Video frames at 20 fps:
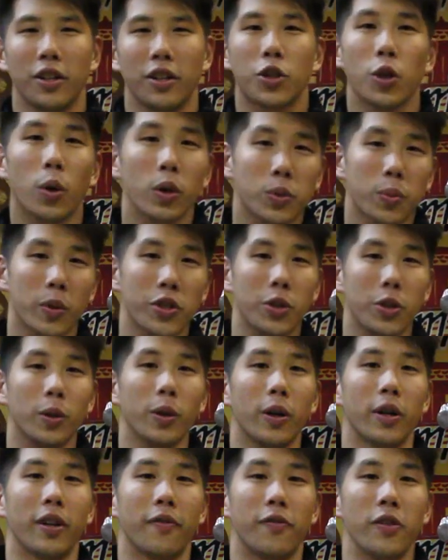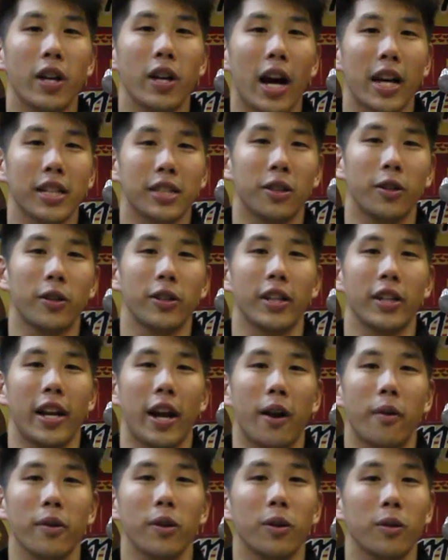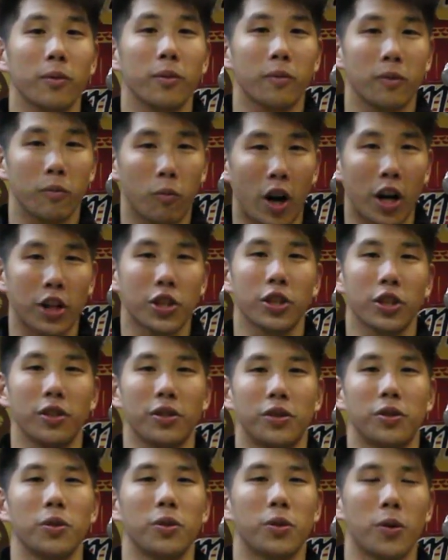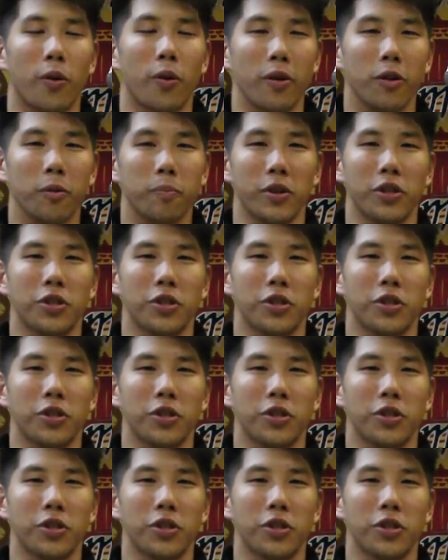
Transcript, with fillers: Show us what you learned. If you guys learned an aerial watching this tutorial,